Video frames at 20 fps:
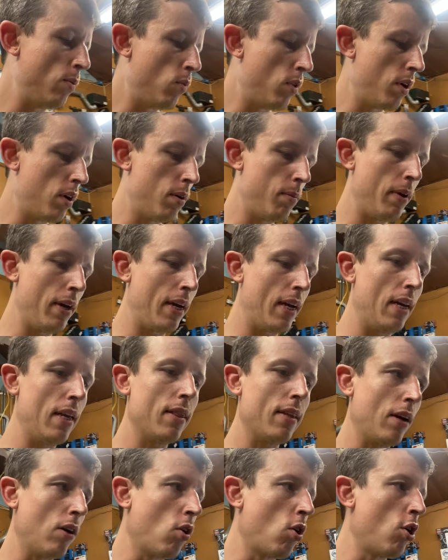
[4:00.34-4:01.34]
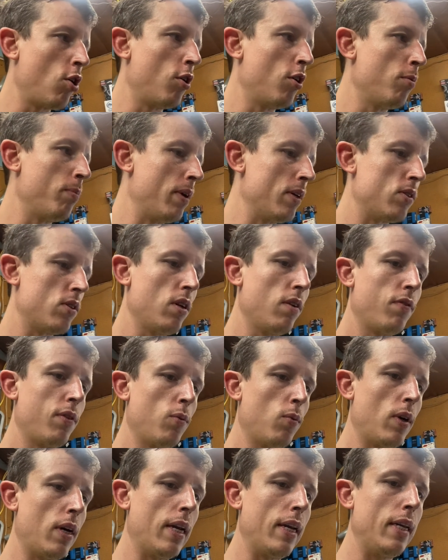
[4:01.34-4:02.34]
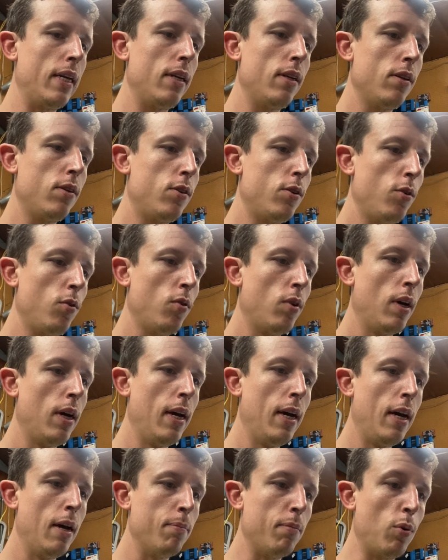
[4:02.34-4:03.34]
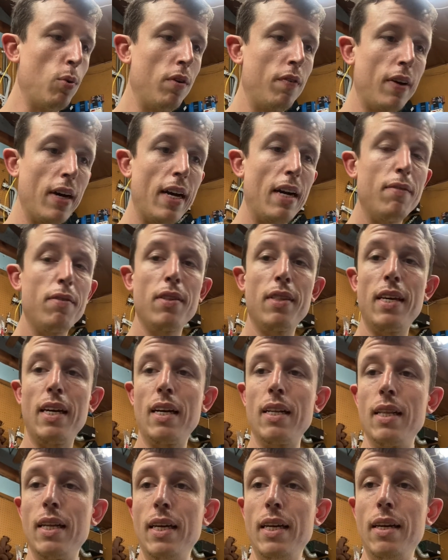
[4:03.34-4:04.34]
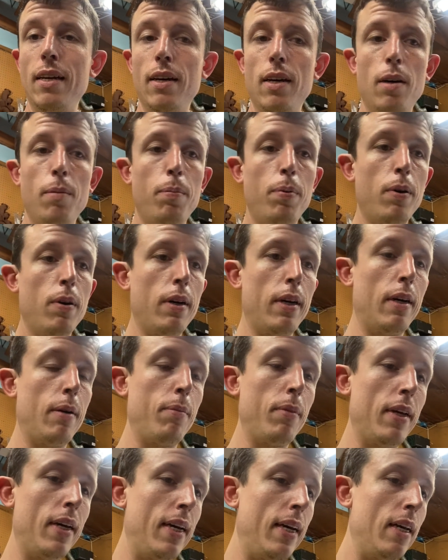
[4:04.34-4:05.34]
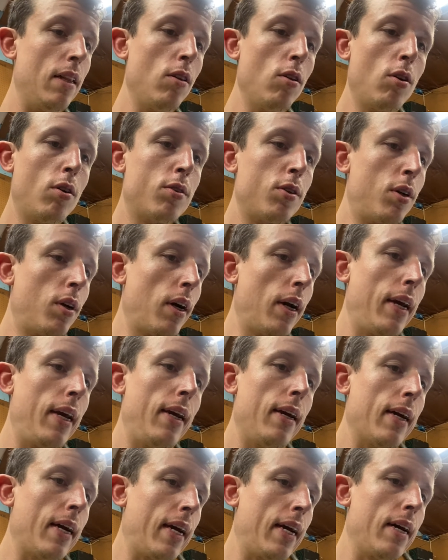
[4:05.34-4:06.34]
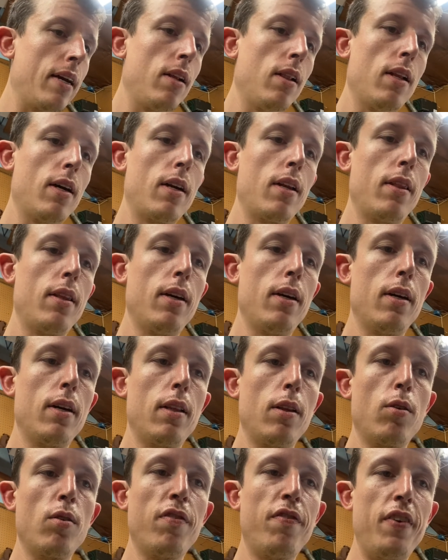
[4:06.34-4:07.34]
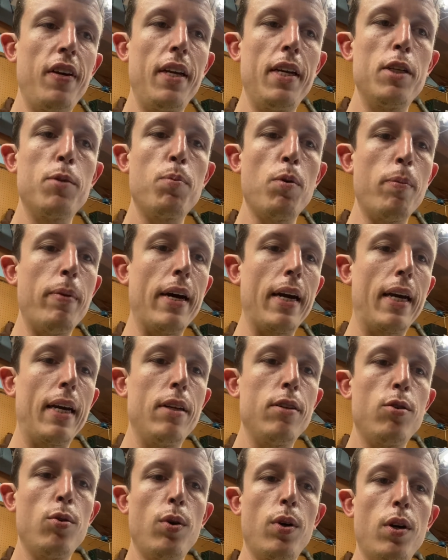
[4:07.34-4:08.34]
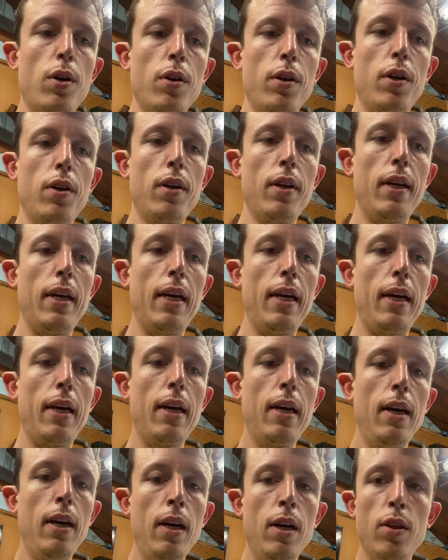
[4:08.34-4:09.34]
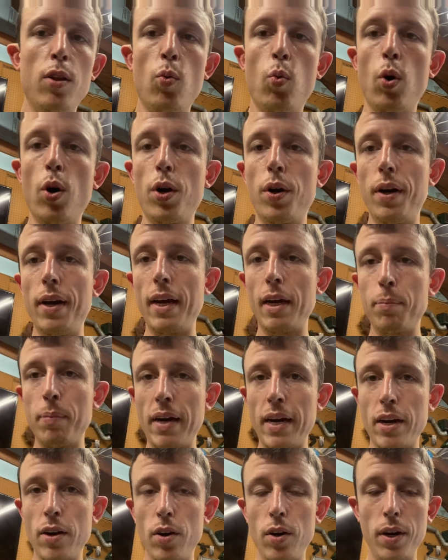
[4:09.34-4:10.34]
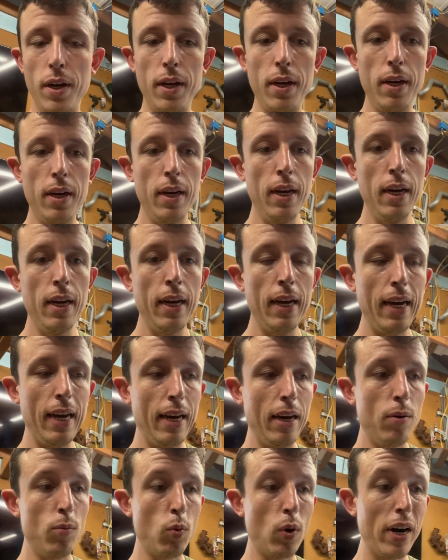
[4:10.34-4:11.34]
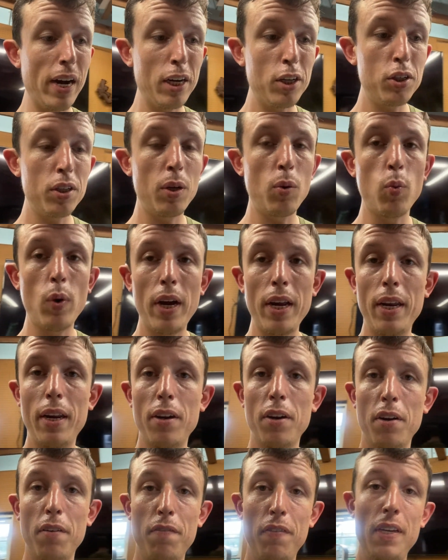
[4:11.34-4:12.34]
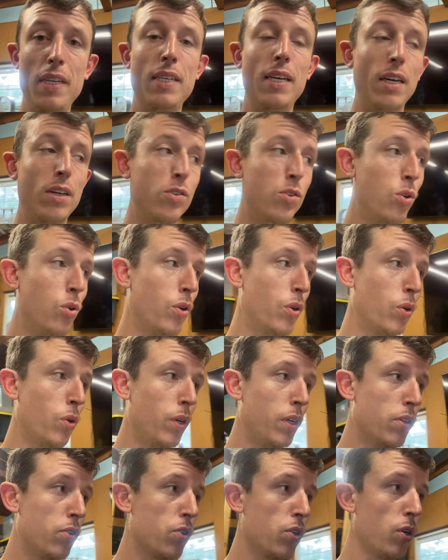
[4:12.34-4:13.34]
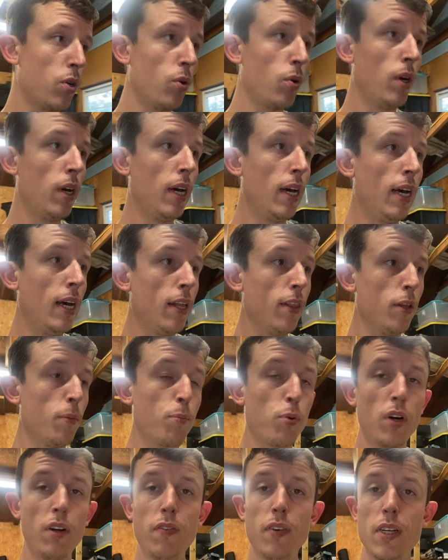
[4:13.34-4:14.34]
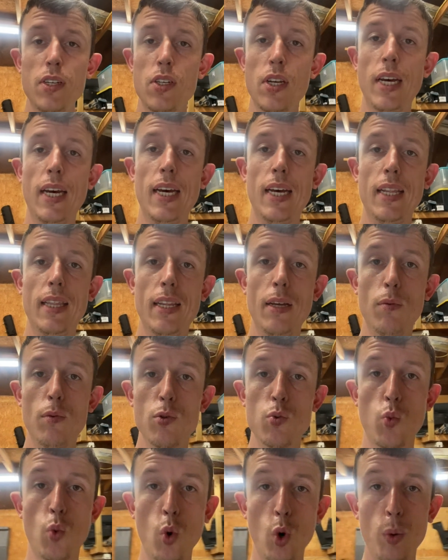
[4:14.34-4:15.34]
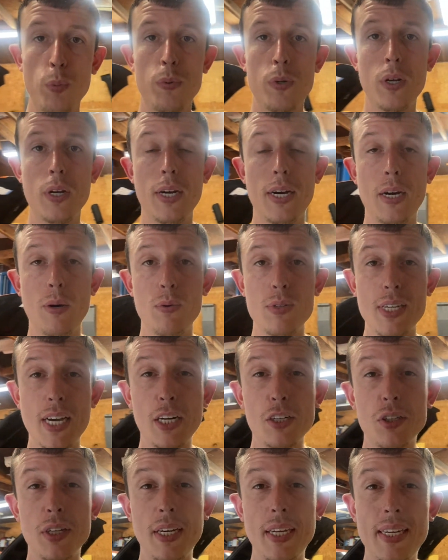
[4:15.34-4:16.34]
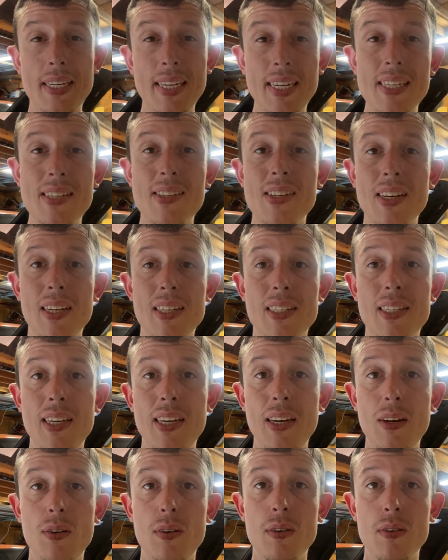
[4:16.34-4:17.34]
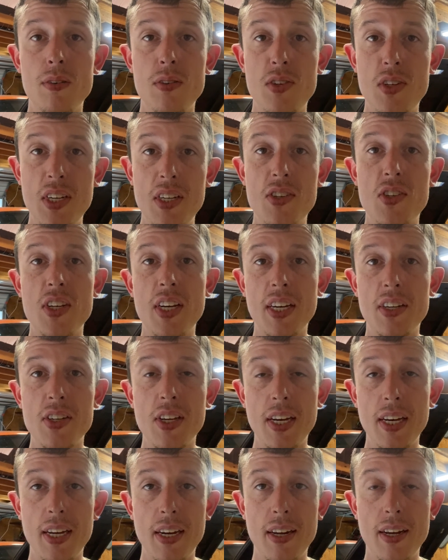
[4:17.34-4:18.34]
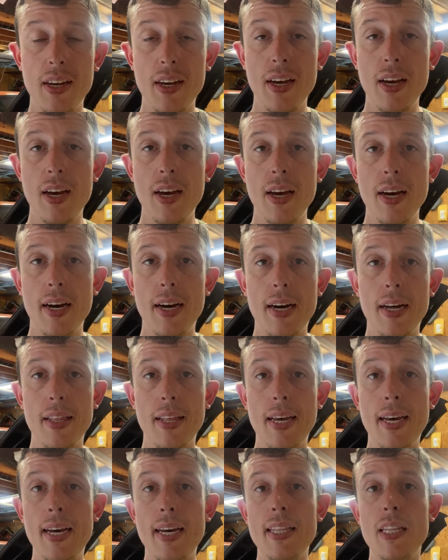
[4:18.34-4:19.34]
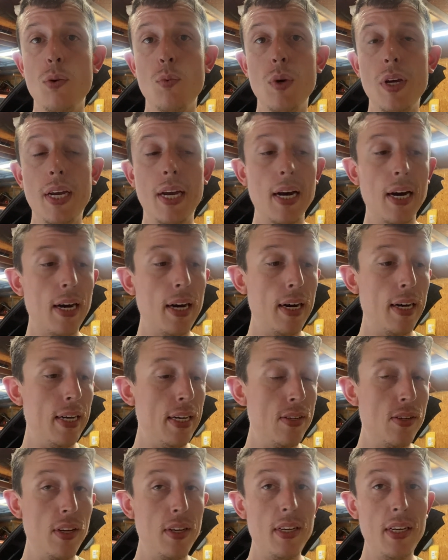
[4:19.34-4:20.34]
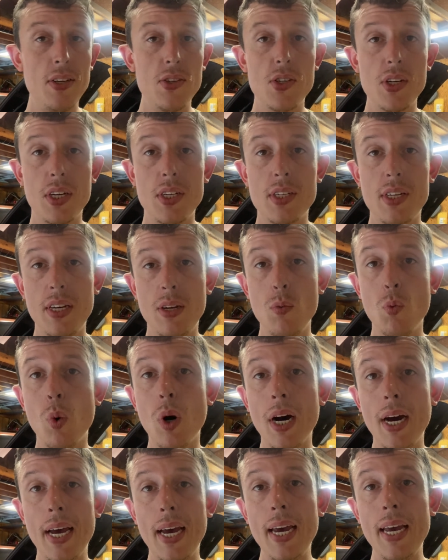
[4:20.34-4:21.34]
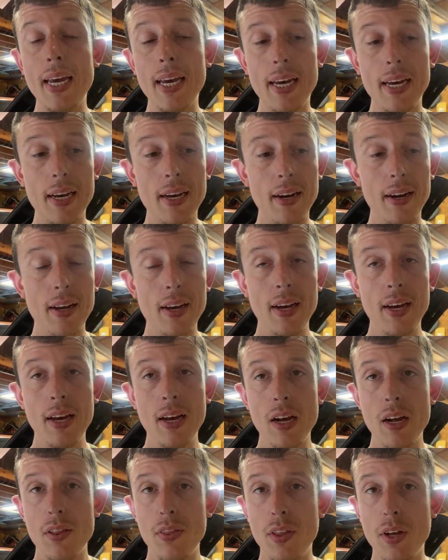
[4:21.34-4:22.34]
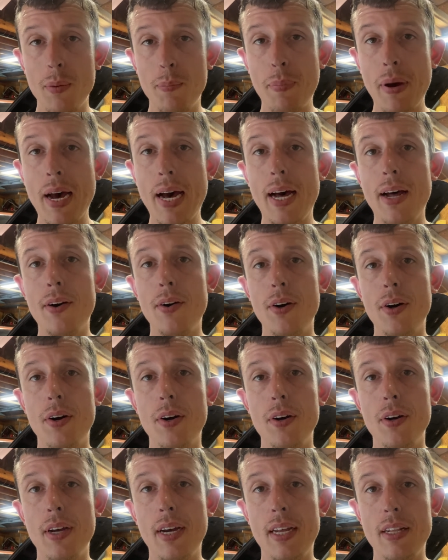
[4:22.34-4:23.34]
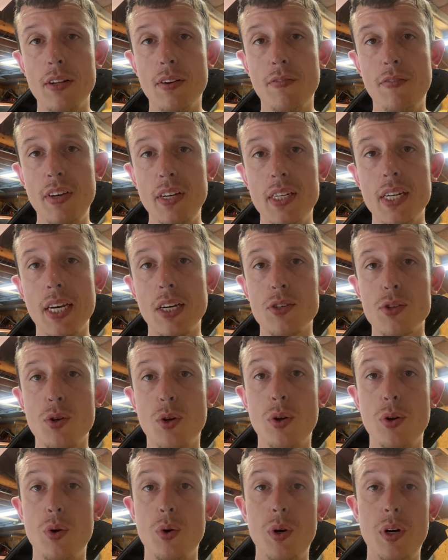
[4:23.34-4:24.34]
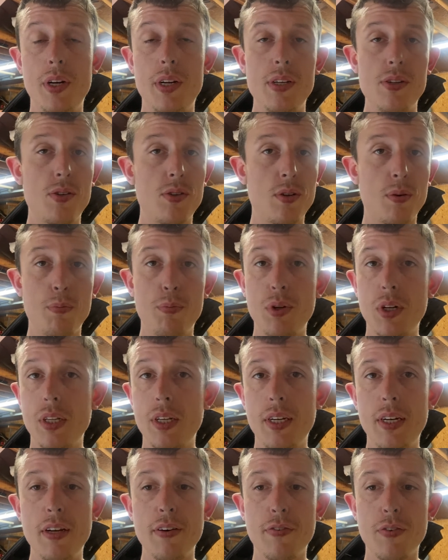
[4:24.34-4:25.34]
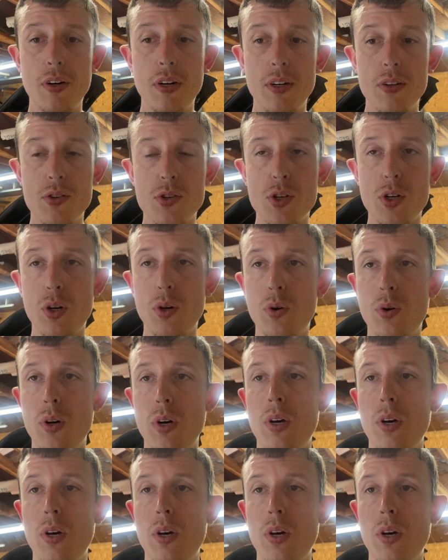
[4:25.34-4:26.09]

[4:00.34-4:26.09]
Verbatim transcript: want to make anything harder on myself than what I needed to. But we've got everything cleaned up. Um, the head looks great. I got a lot of the little fittings put back into it earlier today. The water neck back on it. And we're actually waiting on a VTEC solenoid. So the previous head that was warped uh, was actually a D16 Z6 head. Uh, the head that we got is a D16 Y8 head. The pattern and the VTEC solenoid is completely different. So